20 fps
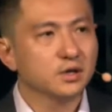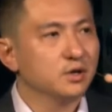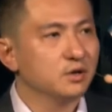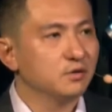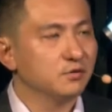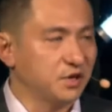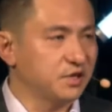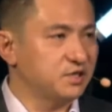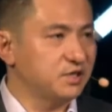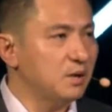
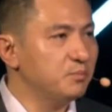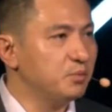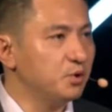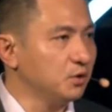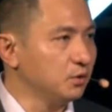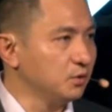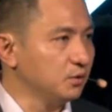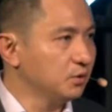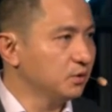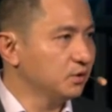For
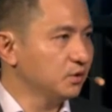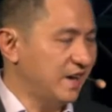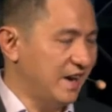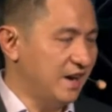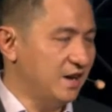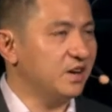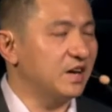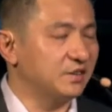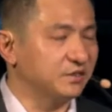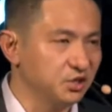example, the
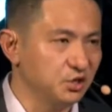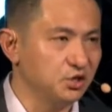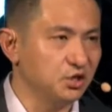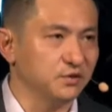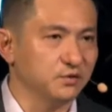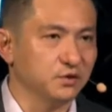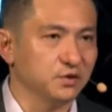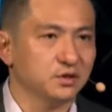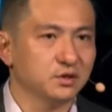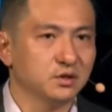air
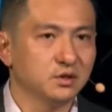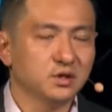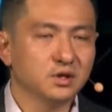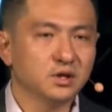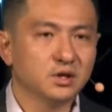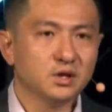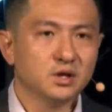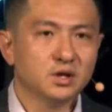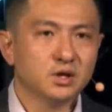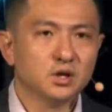conditions.
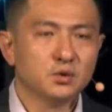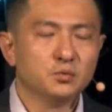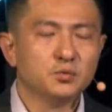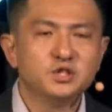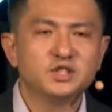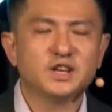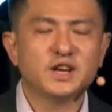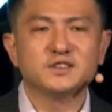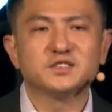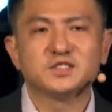
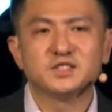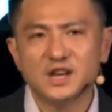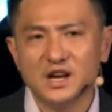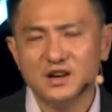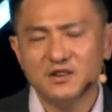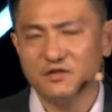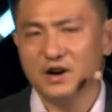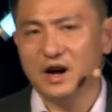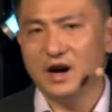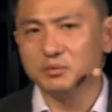which can
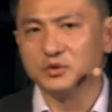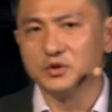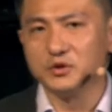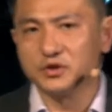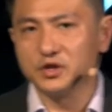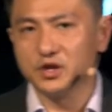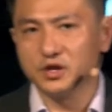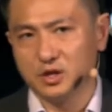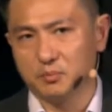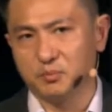save up to
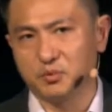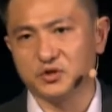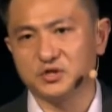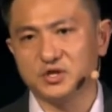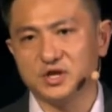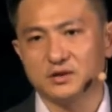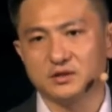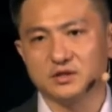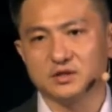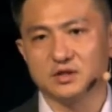30%